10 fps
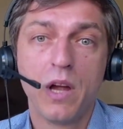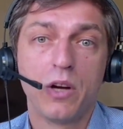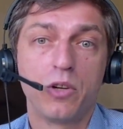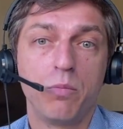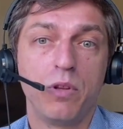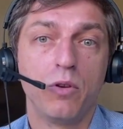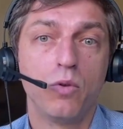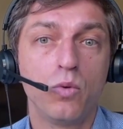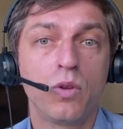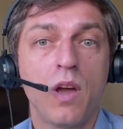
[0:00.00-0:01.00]

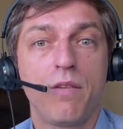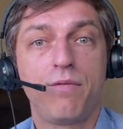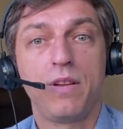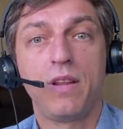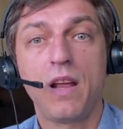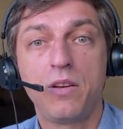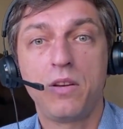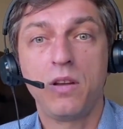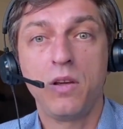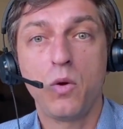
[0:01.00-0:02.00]
Robinhood,
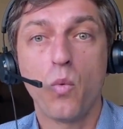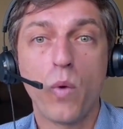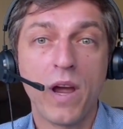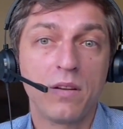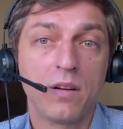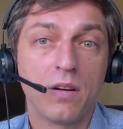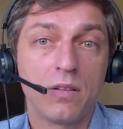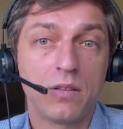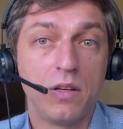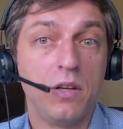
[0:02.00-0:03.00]
Fidelity,
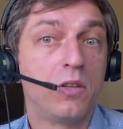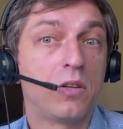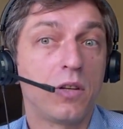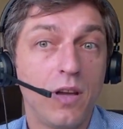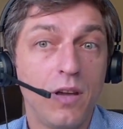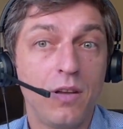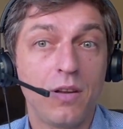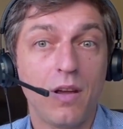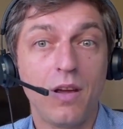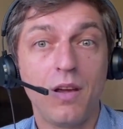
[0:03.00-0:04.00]
Vanguard,
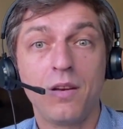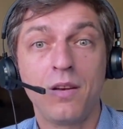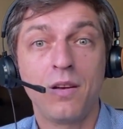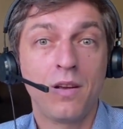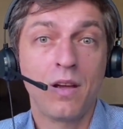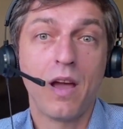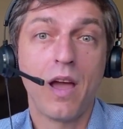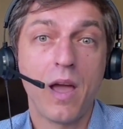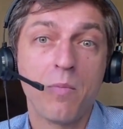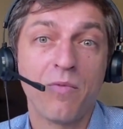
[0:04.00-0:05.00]
E-Trade, and
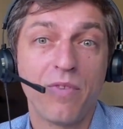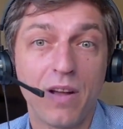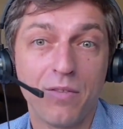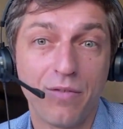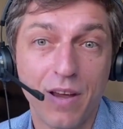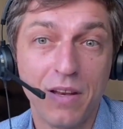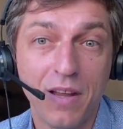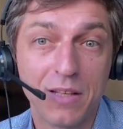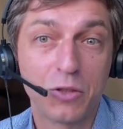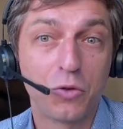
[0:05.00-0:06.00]
M1
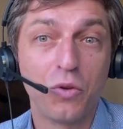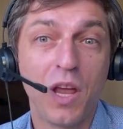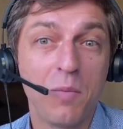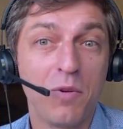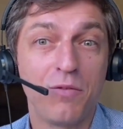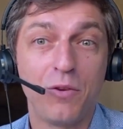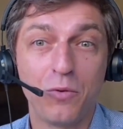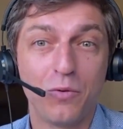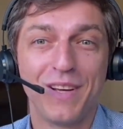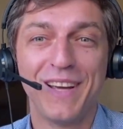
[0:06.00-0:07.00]
Finance, to name a
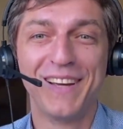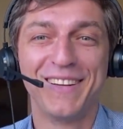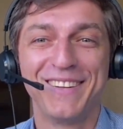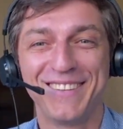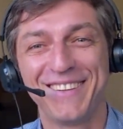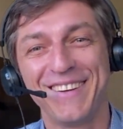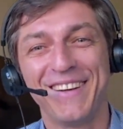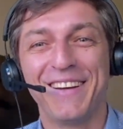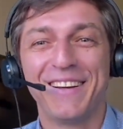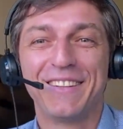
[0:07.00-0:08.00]
few.
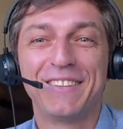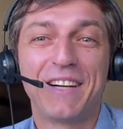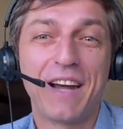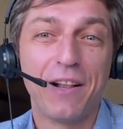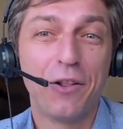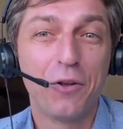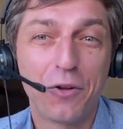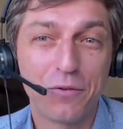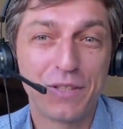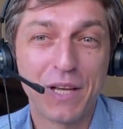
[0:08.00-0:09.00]
There are a
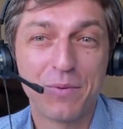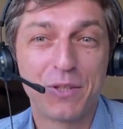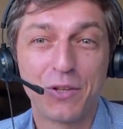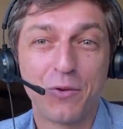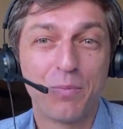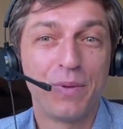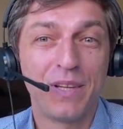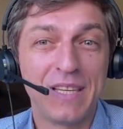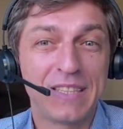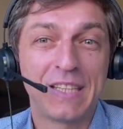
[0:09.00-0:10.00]
lot of them, so
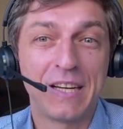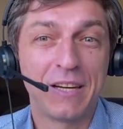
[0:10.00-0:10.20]
please